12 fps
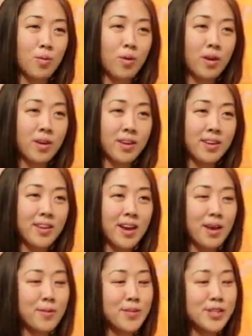One,
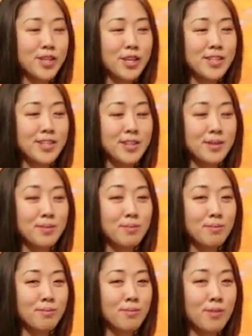I wish I did
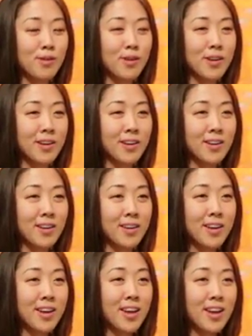more
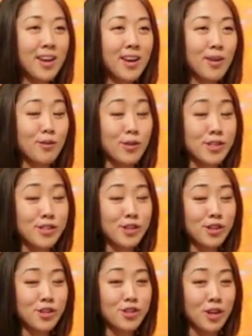
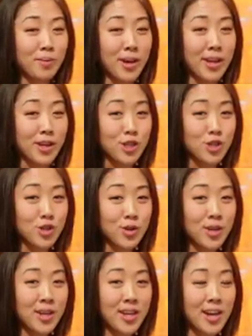research on my
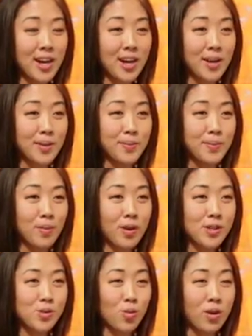history,
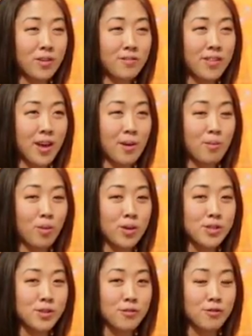because one of them was
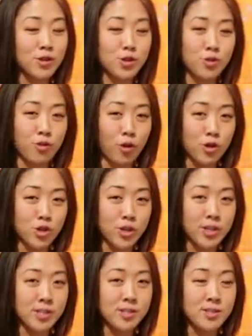the first
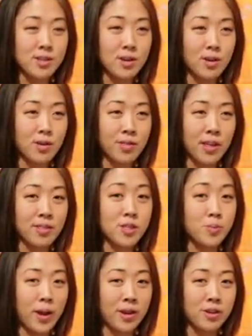fortress that the
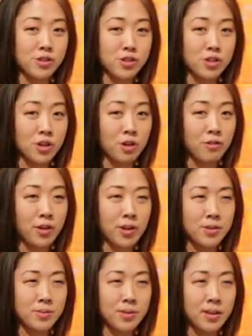Spaniards took over, I
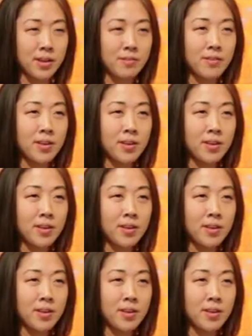do believe.